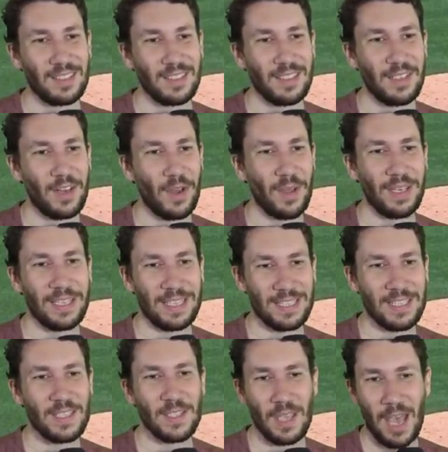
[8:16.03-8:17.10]
You know, like, this
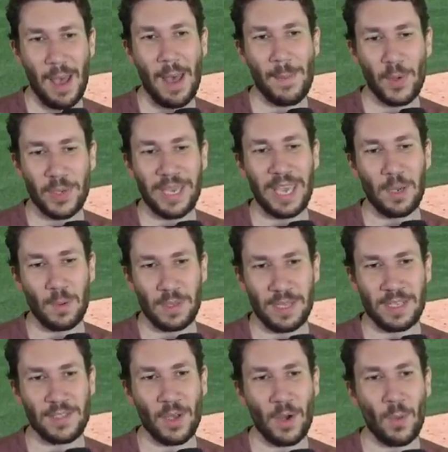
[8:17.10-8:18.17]
is, I'm okay with
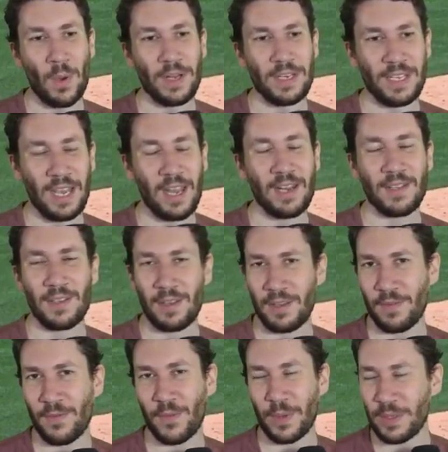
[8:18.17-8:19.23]
this. oh one, you got a you
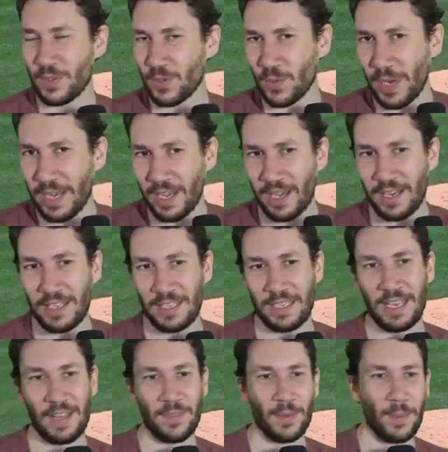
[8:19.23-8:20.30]
get free strike on it. You
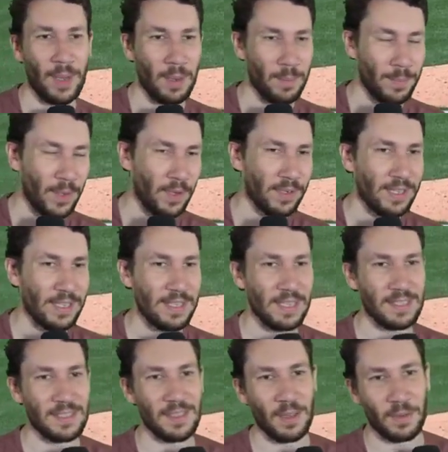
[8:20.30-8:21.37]
got the ground balk. He
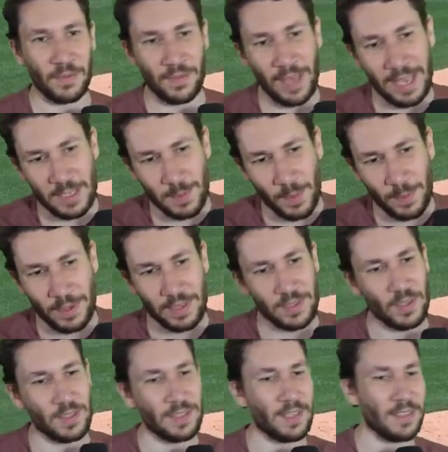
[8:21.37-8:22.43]
thinks it's another fastball because he
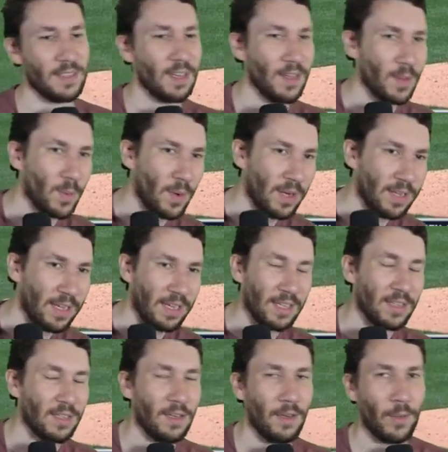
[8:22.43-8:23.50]
just got the other one. They got
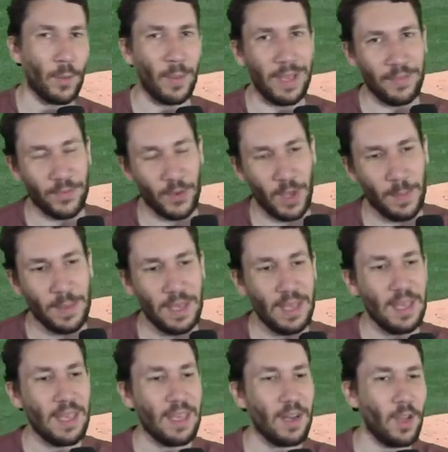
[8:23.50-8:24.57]
the call away from.
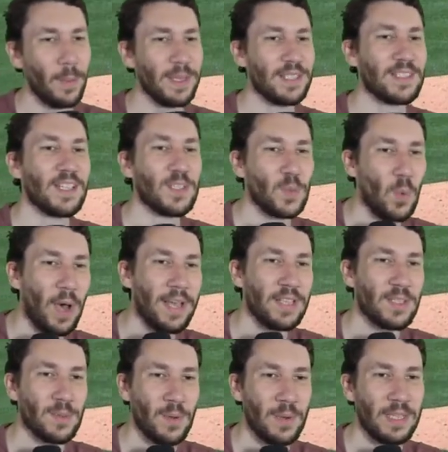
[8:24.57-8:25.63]
It all makes sense why he's
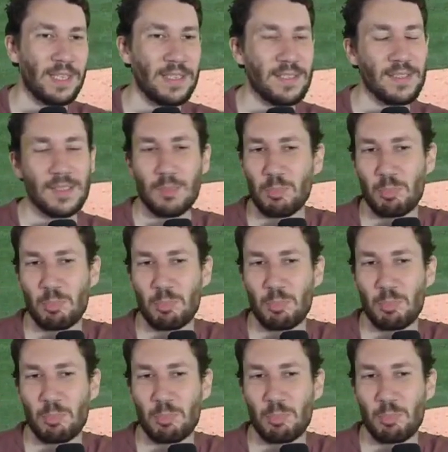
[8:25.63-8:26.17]
throwing this.